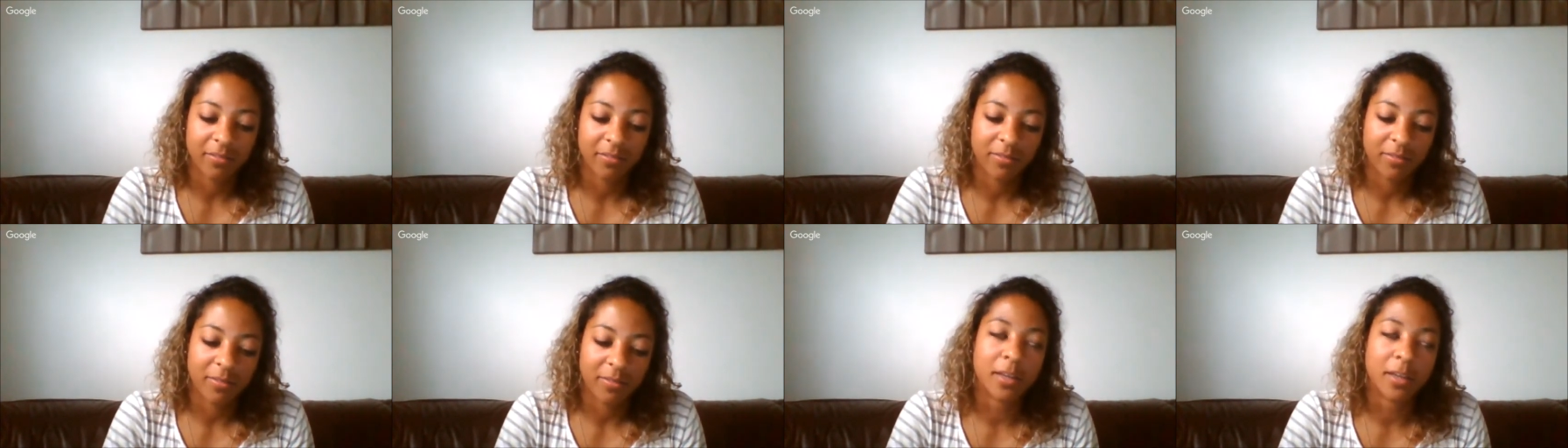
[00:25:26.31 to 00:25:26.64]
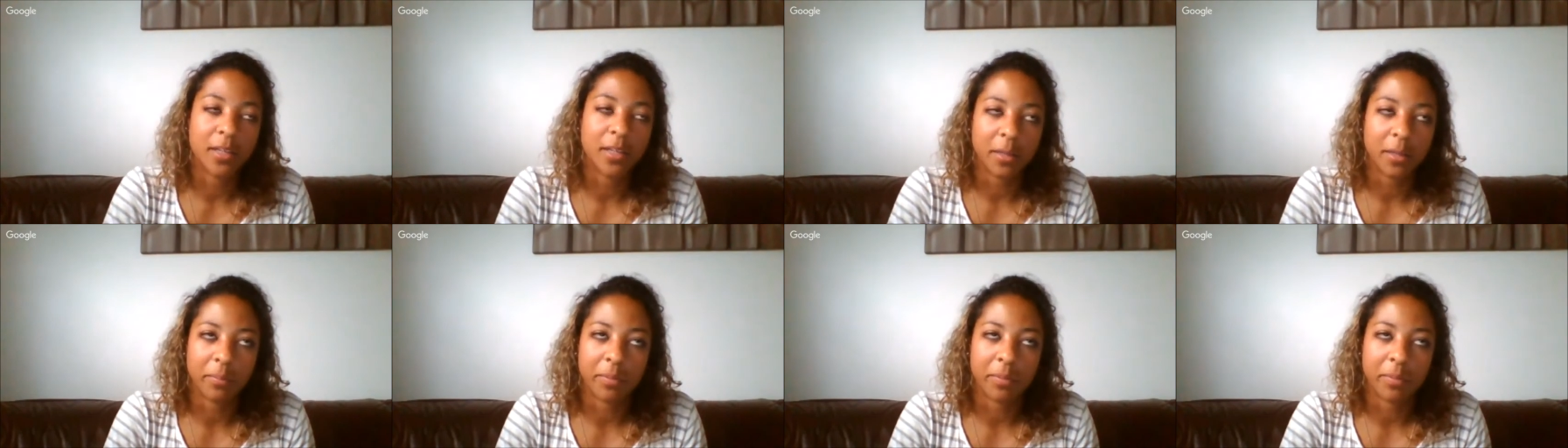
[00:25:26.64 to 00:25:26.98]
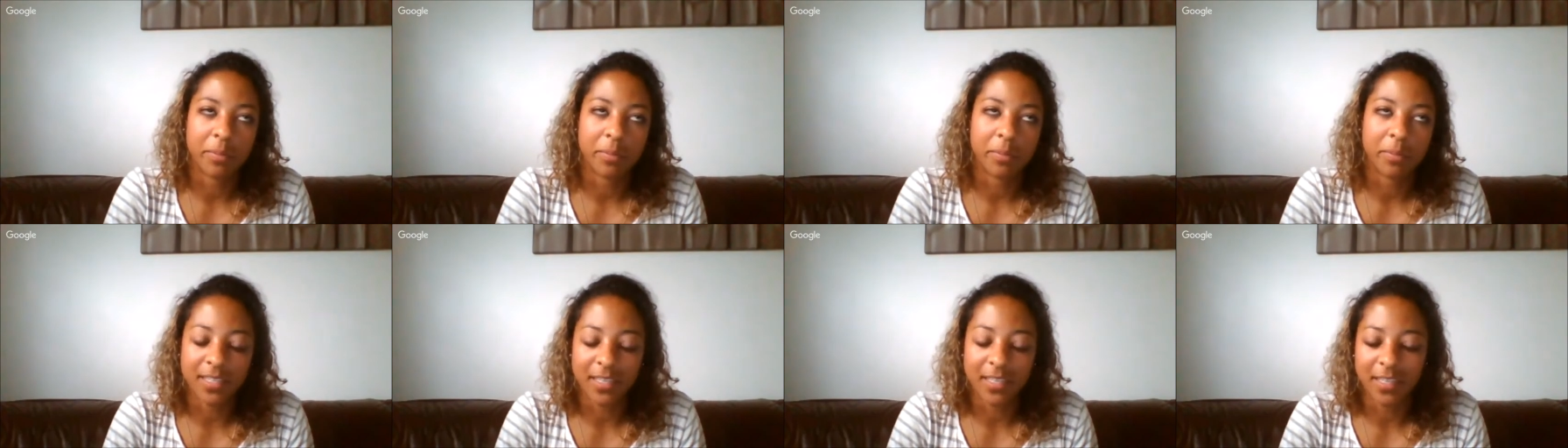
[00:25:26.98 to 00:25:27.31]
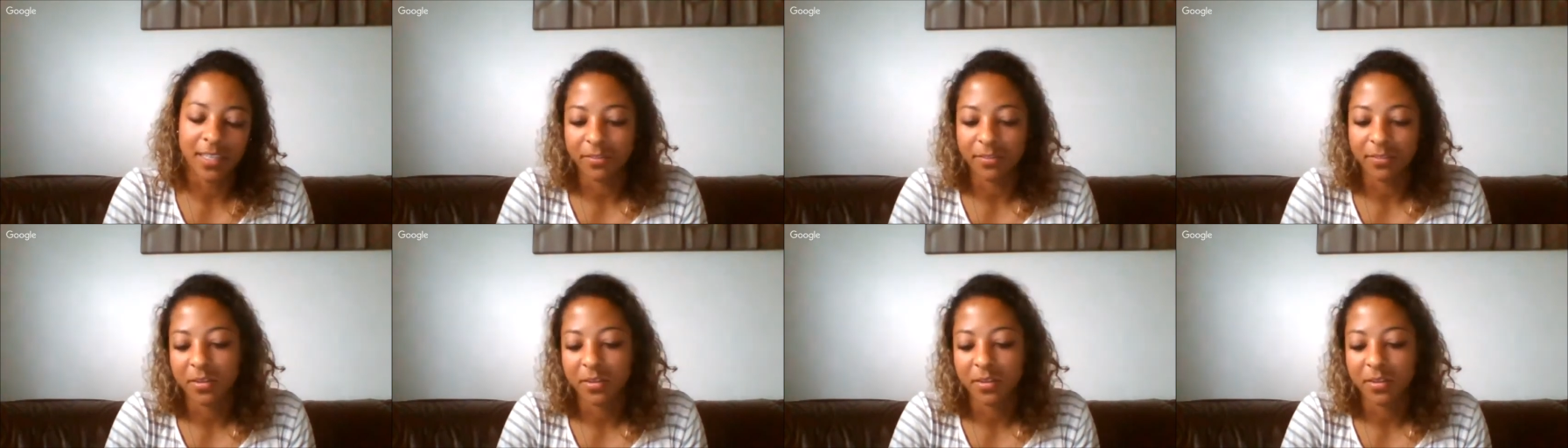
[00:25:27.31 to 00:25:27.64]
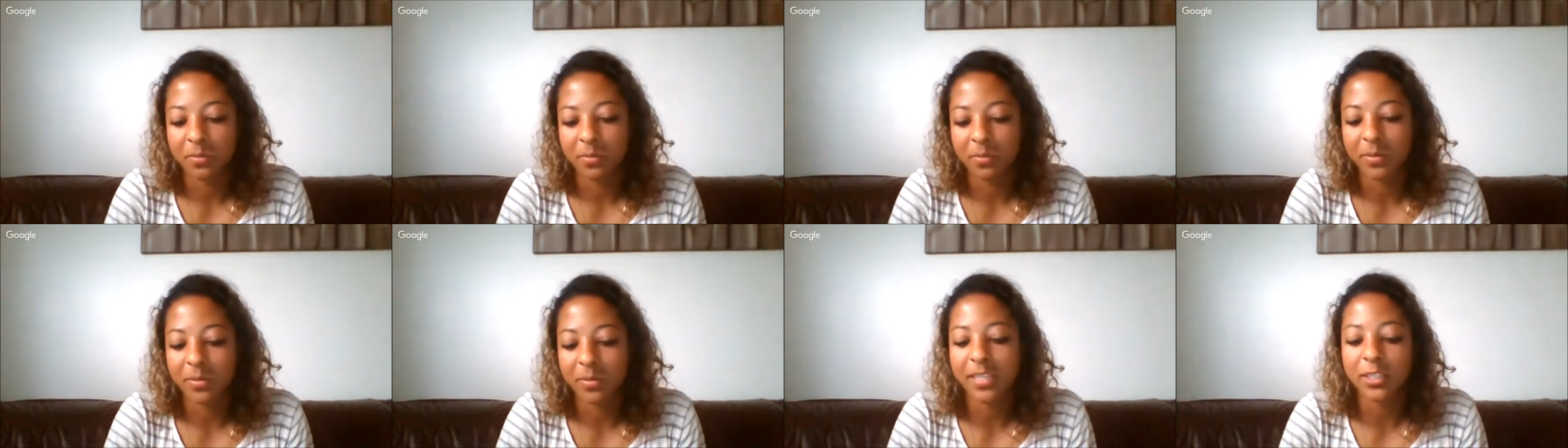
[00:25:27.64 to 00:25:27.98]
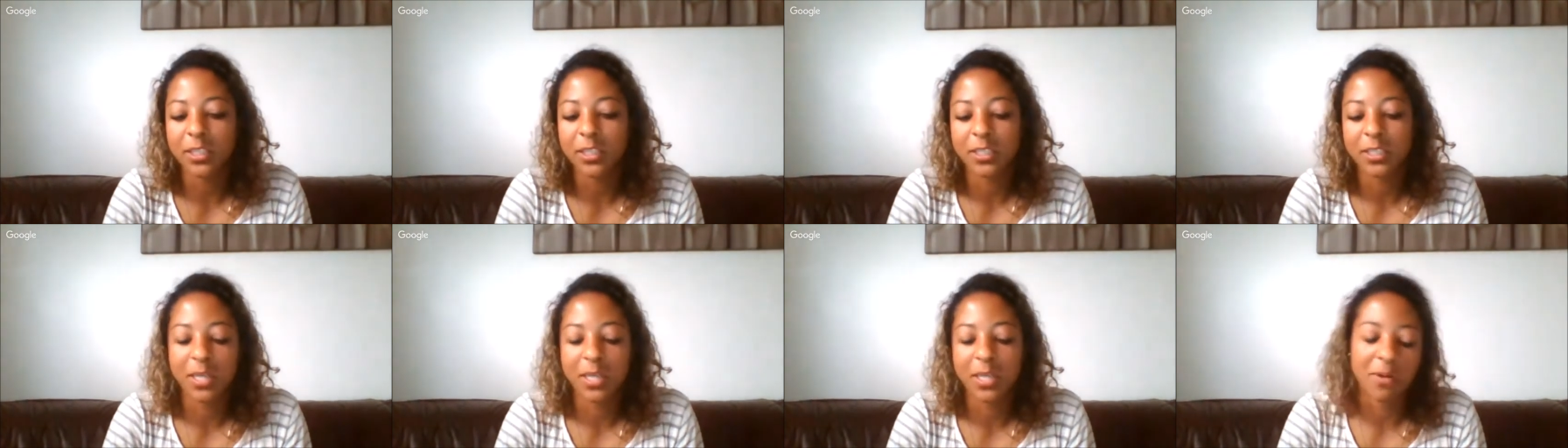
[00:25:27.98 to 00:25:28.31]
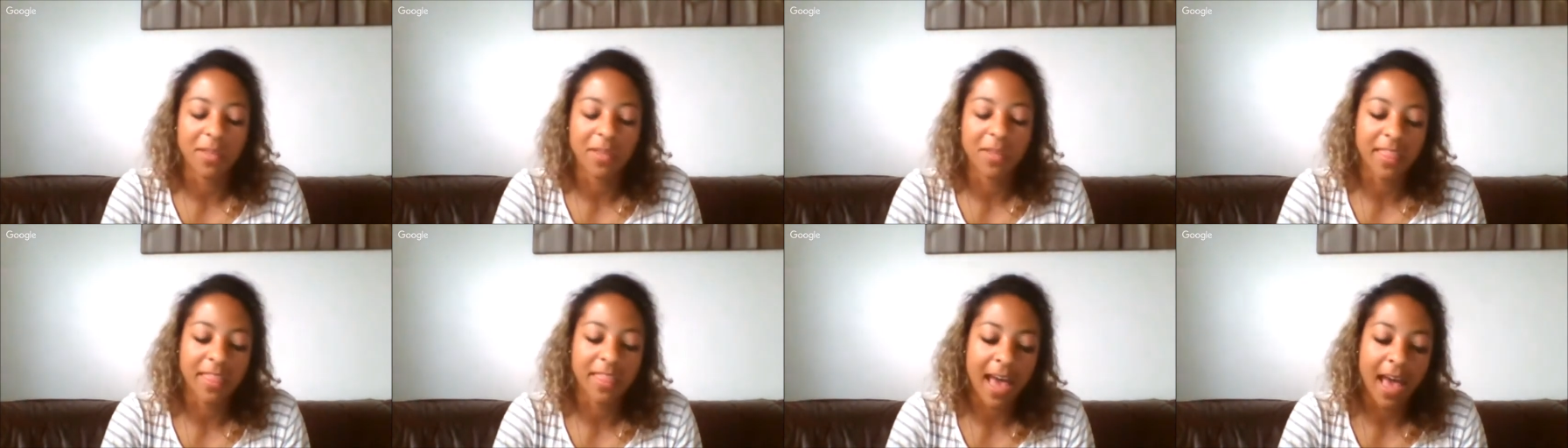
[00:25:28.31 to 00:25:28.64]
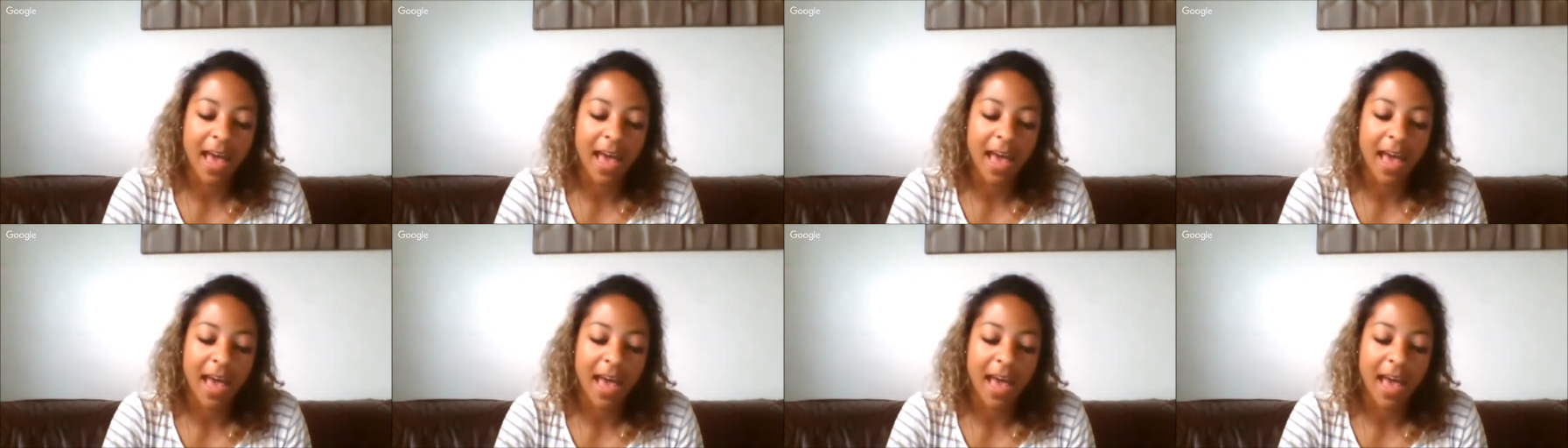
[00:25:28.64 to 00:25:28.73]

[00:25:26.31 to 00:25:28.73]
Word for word: Fair to be positive. We can just go with that.